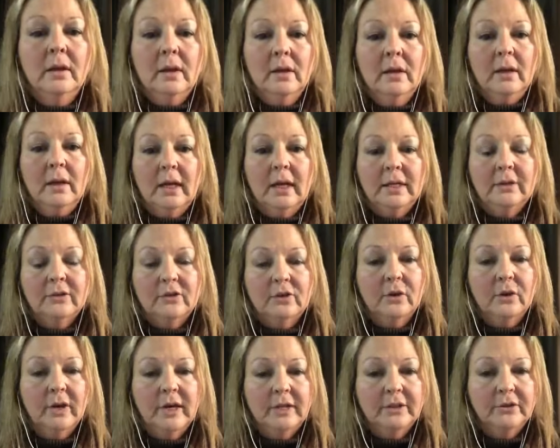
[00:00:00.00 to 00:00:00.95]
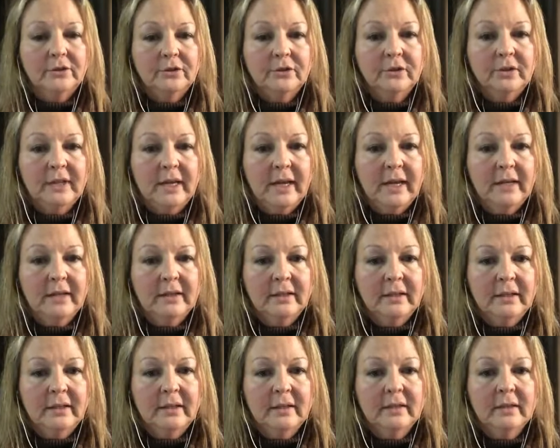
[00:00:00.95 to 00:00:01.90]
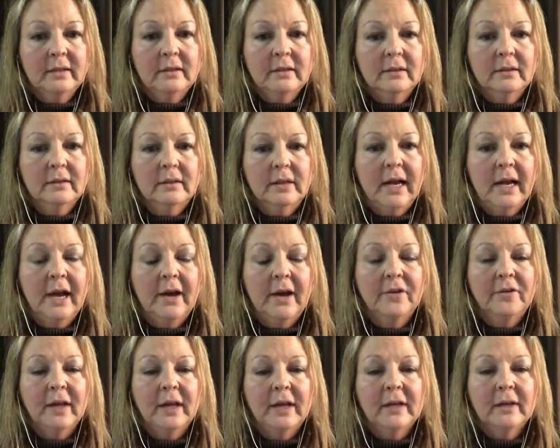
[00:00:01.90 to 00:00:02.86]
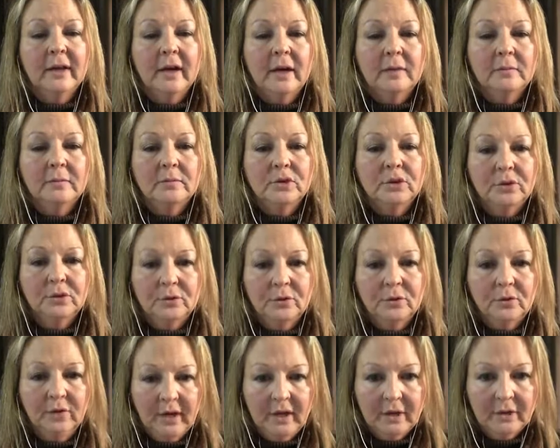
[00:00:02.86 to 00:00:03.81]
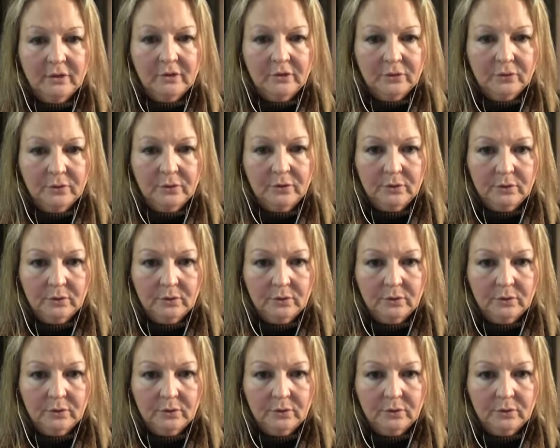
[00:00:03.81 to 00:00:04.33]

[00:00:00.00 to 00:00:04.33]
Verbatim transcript: And so understanding how they come to their truth